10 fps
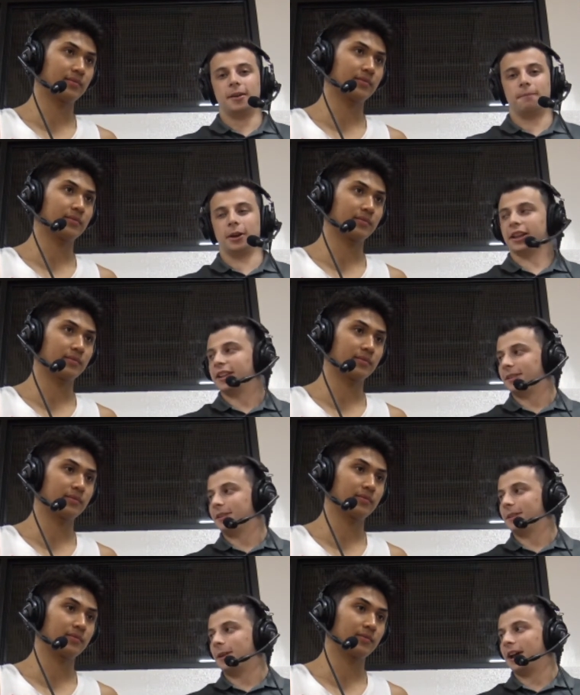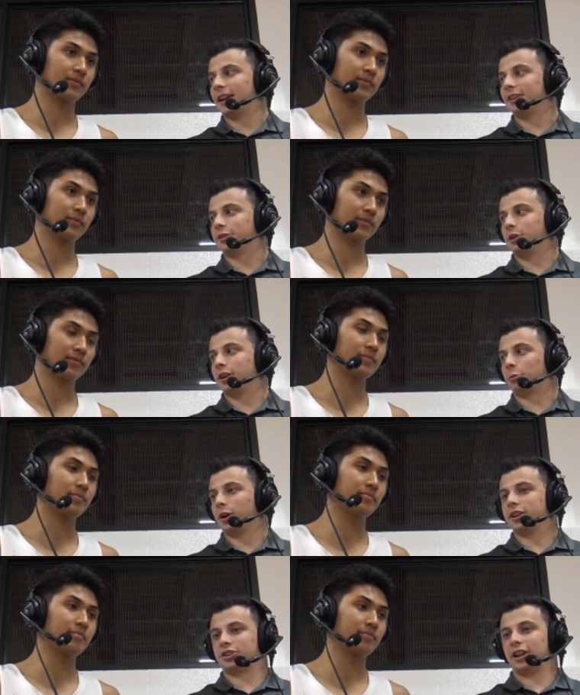Speaker 1: but let them get back into it.
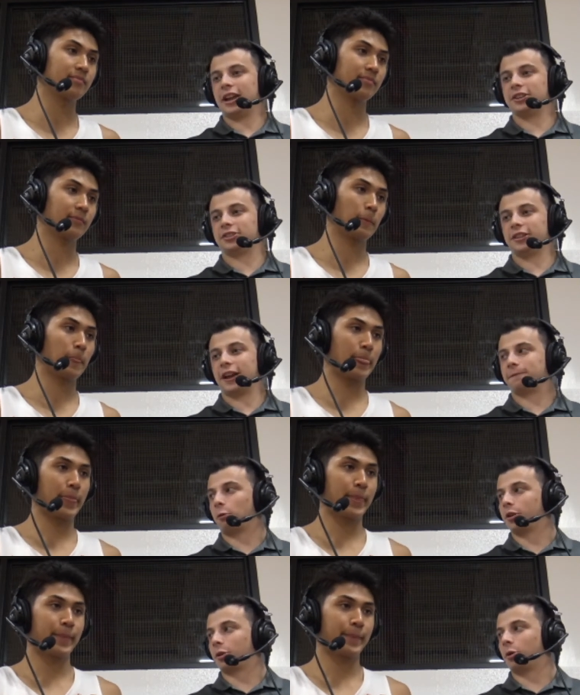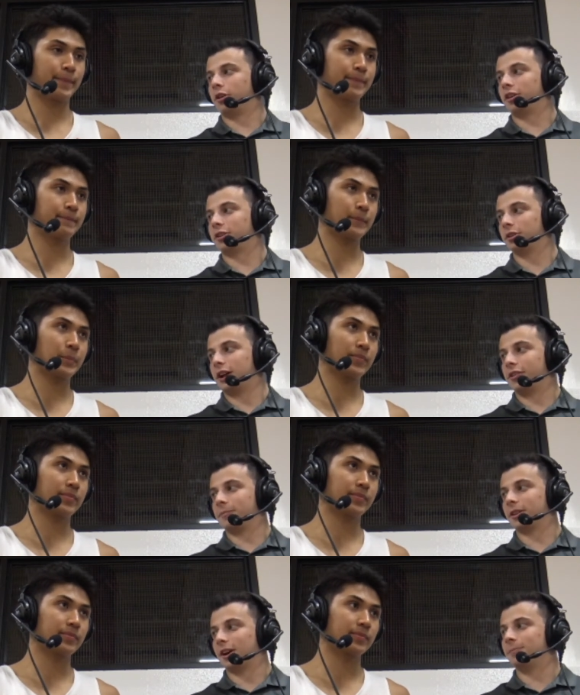What mm -hmm. changed in that fourth quarter to allow
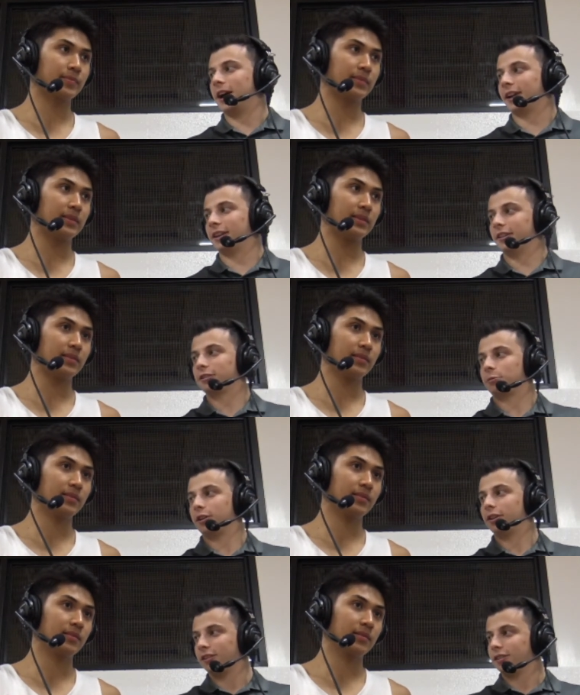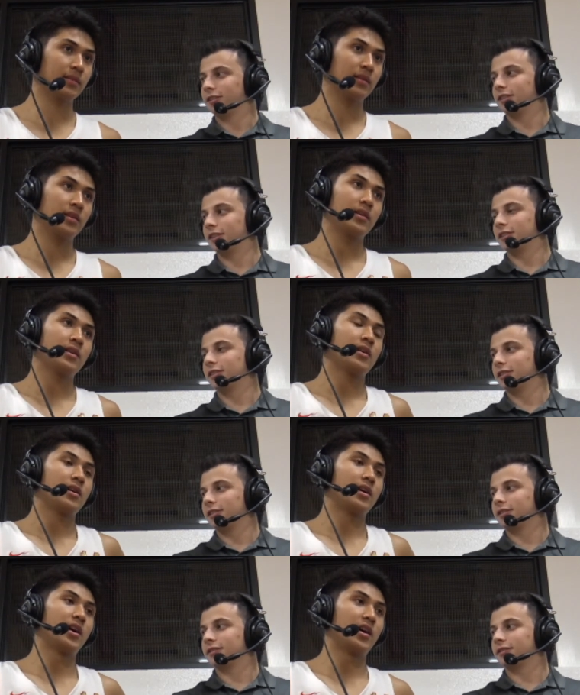them to come back into this one?
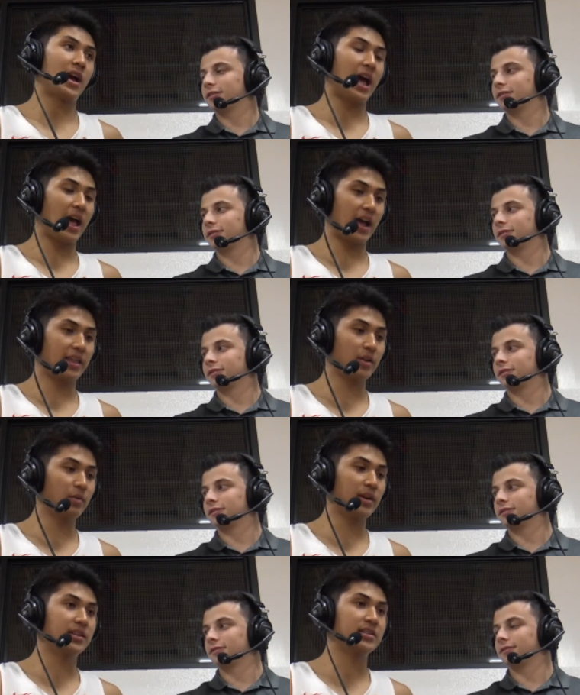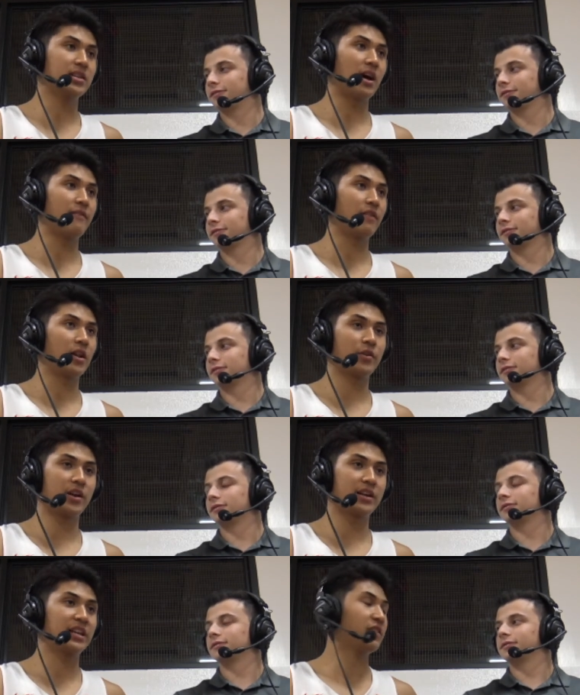
Speaker 2: Uh, I think we stopped following
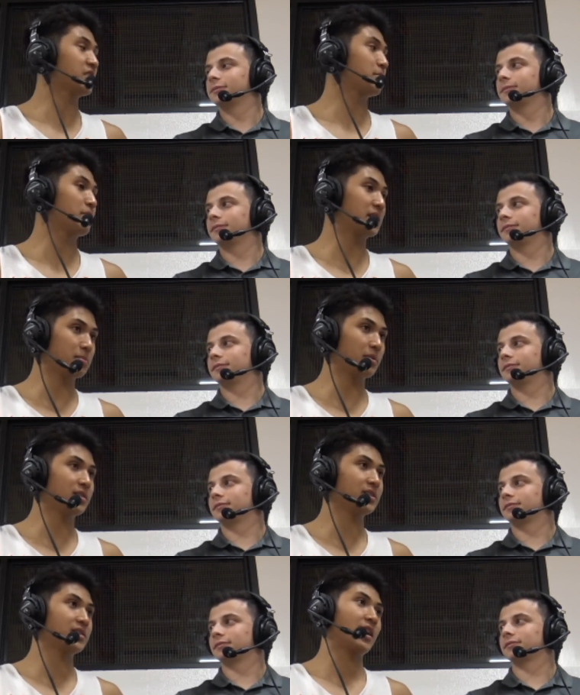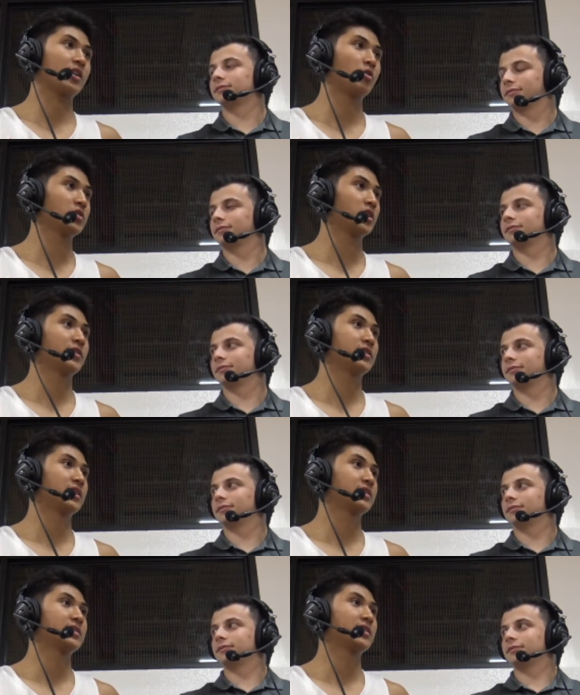our defensive principles. Our coach always
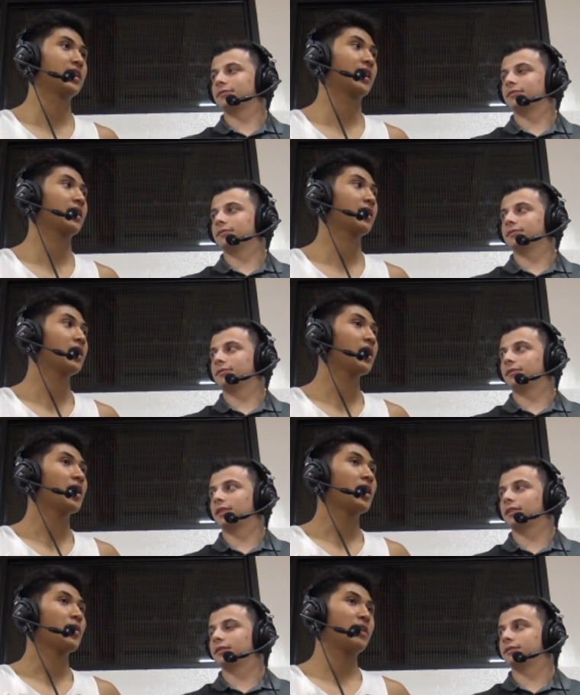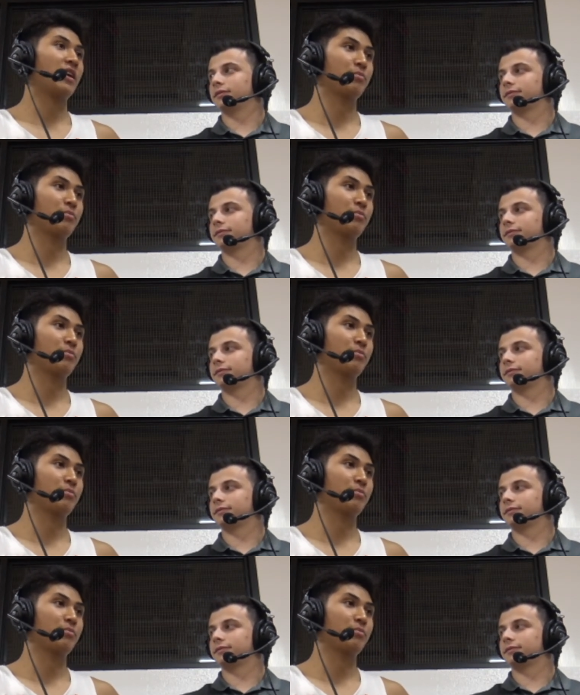tells us to like, we have